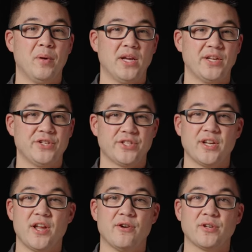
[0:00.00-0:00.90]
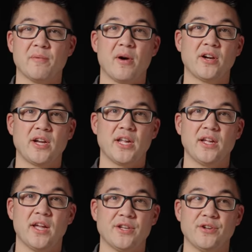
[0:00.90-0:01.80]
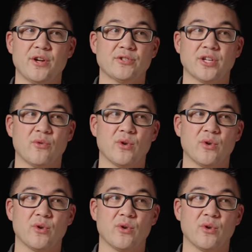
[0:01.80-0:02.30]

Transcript: but it's just a known commodity and you know it's gonna